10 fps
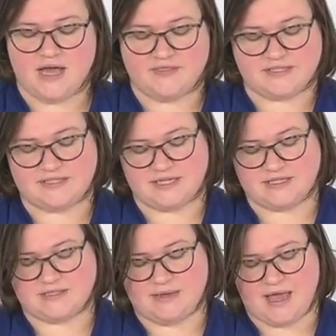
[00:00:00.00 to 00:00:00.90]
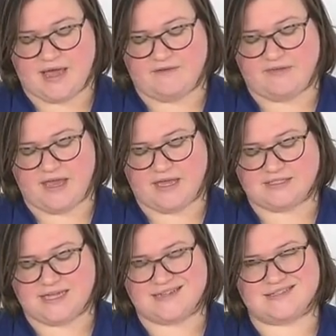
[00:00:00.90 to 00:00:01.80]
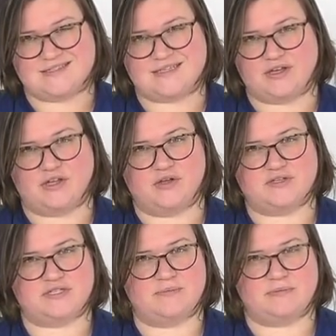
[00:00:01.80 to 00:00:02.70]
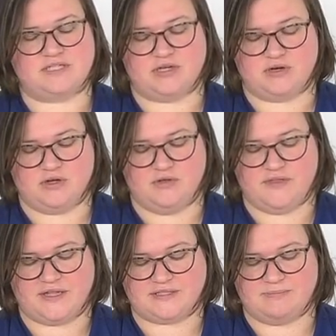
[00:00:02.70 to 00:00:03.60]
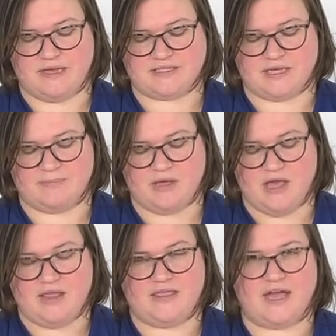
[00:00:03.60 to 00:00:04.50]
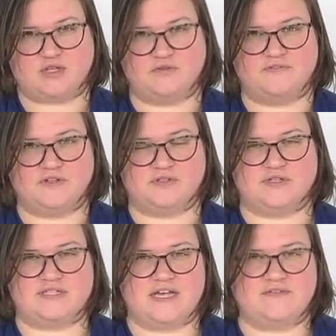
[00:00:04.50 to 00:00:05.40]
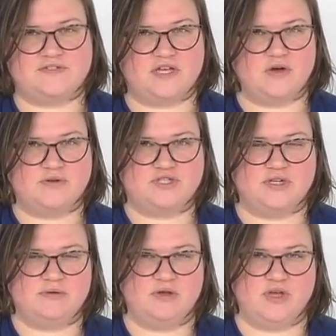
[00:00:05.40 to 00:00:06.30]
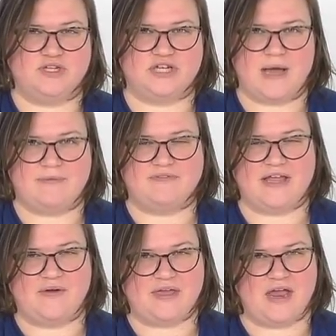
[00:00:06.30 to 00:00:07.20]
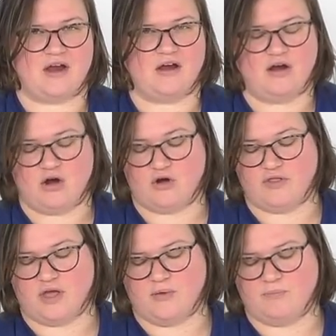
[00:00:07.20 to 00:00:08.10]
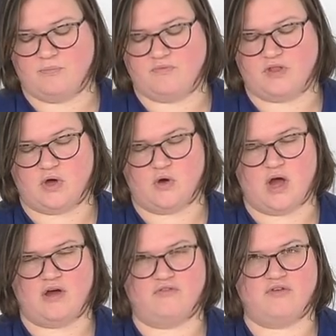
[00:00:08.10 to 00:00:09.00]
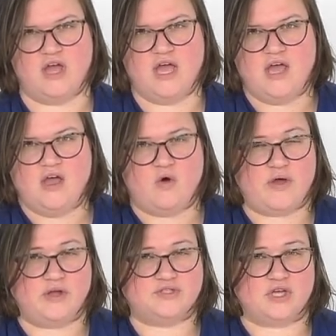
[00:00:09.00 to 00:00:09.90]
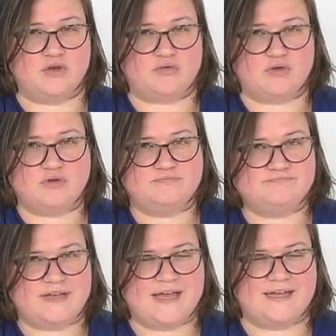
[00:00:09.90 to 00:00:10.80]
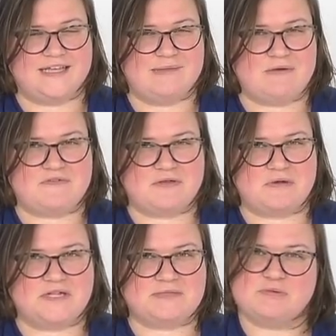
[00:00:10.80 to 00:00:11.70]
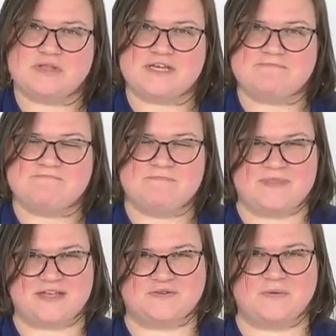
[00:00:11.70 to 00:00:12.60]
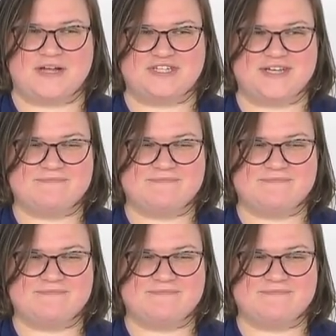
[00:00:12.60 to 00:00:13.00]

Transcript: This does have a dense cellulose material that makes up the actual filter itself, so should do a good job of allowing air or the flow of oil to go through and keep everything running smoothly. Thanks for watching.